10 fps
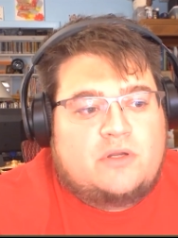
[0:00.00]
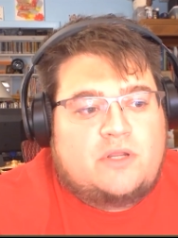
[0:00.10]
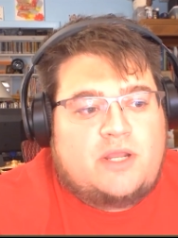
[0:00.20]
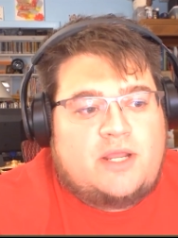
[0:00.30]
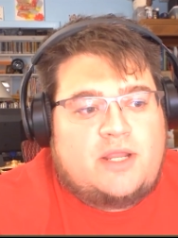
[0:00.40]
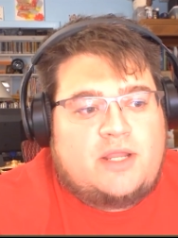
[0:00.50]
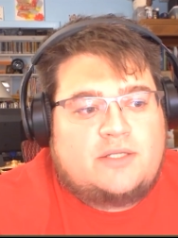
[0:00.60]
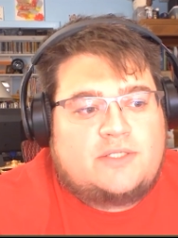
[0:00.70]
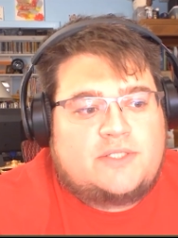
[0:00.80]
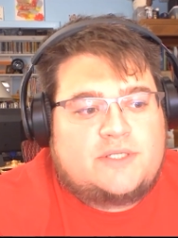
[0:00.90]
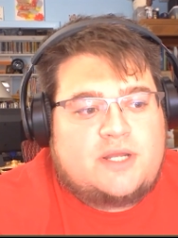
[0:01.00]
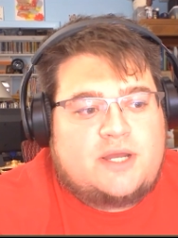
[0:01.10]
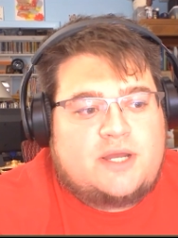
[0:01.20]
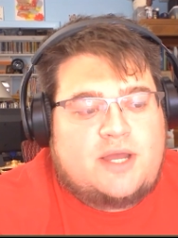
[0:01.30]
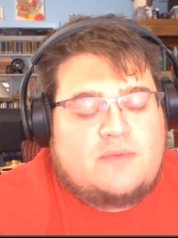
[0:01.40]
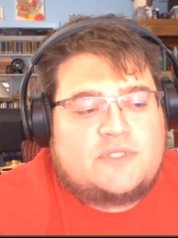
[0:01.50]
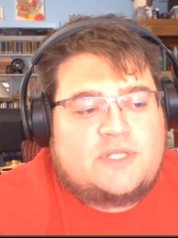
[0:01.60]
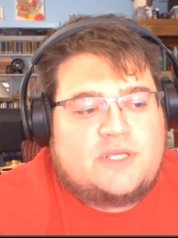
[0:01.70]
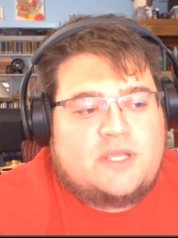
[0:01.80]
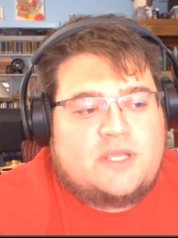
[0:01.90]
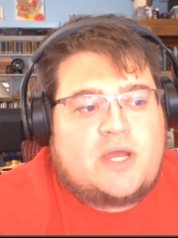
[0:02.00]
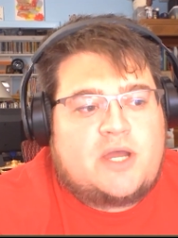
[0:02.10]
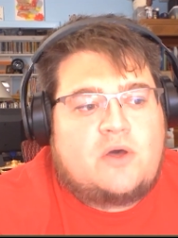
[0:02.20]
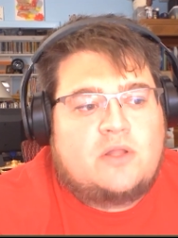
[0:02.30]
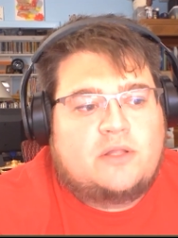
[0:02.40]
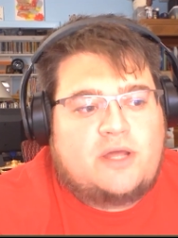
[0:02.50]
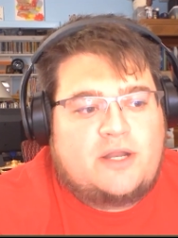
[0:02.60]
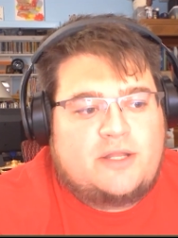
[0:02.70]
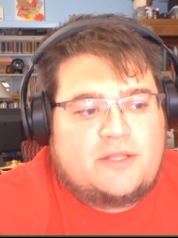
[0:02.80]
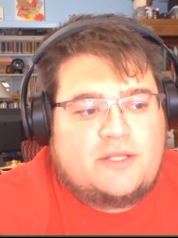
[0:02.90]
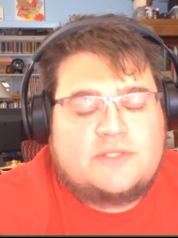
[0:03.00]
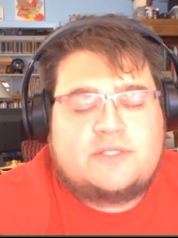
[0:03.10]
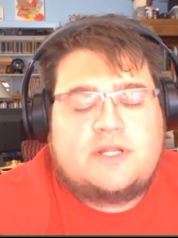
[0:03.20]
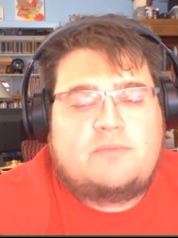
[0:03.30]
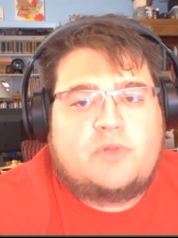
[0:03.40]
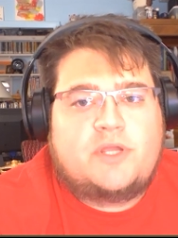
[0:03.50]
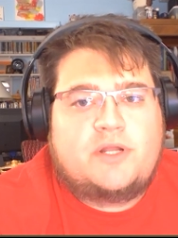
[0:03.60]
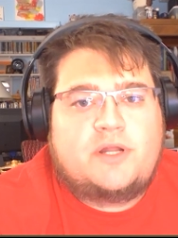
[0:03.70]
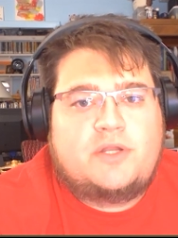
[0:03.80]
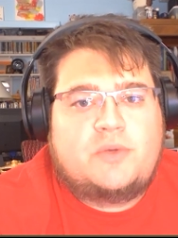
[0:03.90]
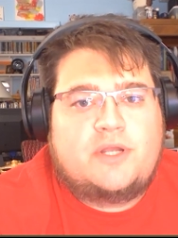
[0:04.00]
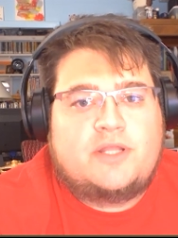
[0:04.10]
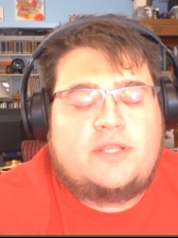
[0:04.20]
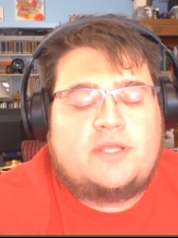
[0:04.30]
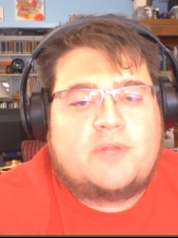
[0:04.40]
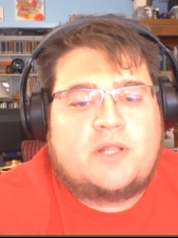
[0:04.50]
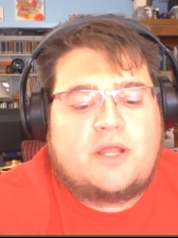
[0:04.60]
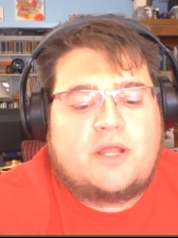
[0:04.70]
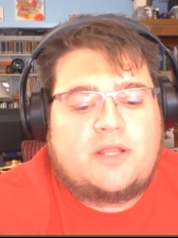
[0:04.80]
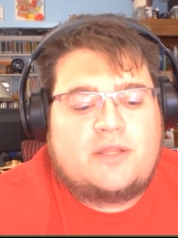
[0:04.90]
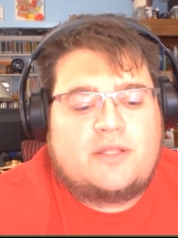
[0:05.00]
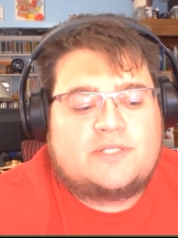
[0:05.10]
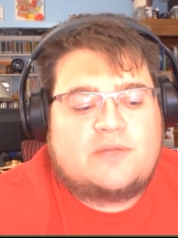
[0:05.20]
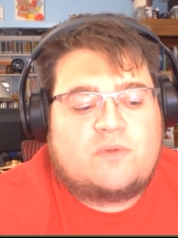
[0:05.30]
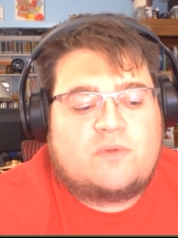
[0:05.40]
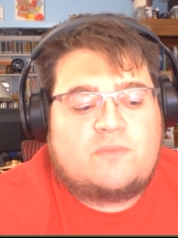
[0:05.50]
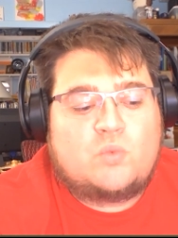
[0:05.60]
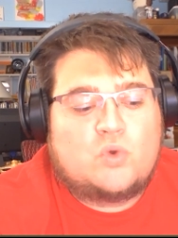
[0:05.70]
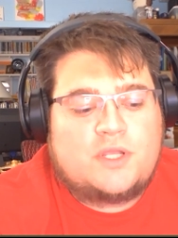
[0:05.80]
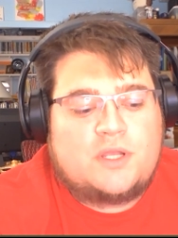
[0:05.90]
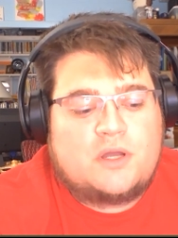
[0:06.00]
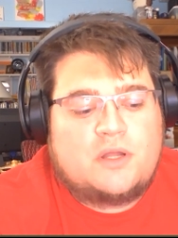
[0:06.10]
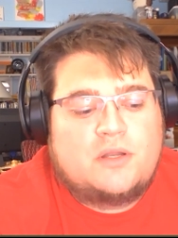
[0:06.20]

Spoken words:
And I was thinking about a lot of the things that I plan on doing. I think about a lot of the things that I've been working on.